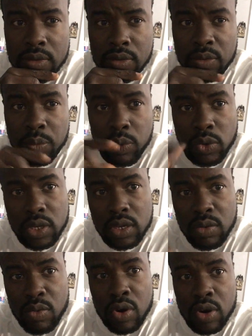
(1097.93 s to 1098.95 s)
Just put in
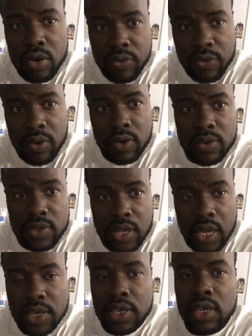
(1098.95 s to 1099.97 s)
the work first
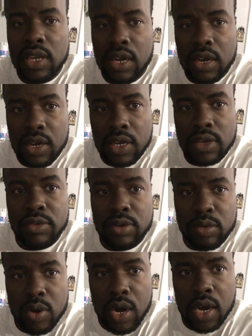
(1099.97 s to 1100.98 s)
and then you'll get the
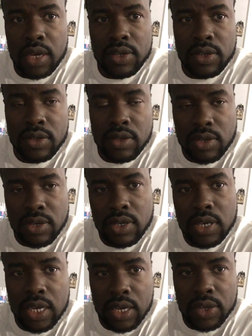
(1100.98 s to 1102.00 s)
reward. It
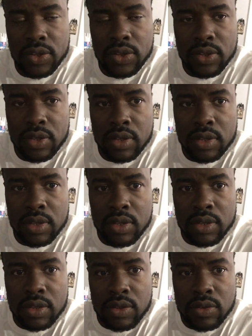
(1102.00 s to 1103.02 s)
dead.
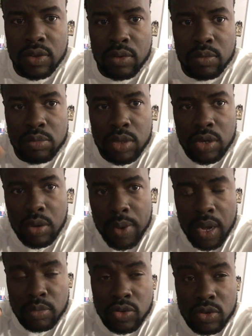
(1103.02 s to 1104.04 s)
So big up
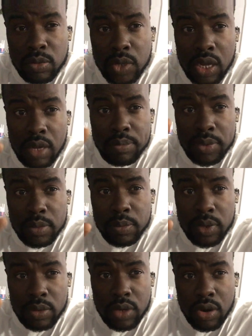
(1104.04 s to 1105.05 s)
all my Jamaican
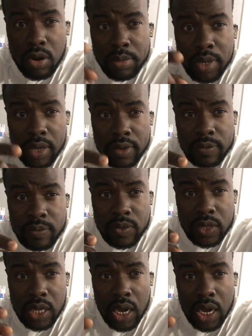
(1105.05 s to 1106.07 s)
people and will come here
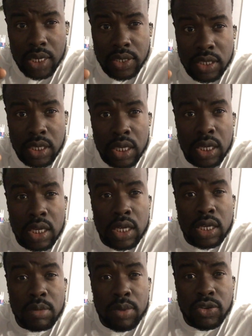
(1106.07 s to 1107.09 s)
and
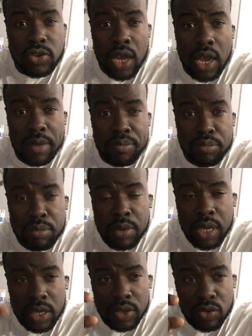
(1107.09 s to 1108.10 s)
them will try
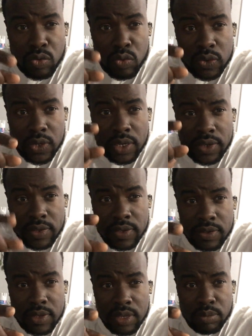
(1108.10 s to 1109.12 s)
make use of the
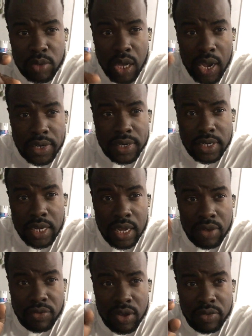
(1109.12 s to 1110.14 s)
system. Cause it's
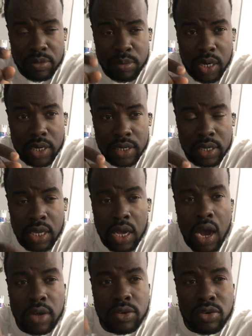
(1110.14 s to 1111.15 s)
there for everybody.
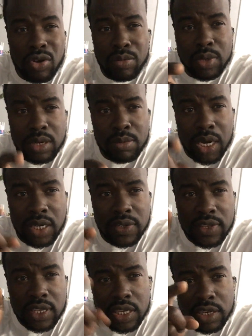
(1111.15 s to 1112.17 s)
And don't make nobody
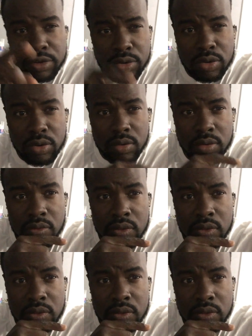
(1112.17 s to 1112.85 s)
scared, you know.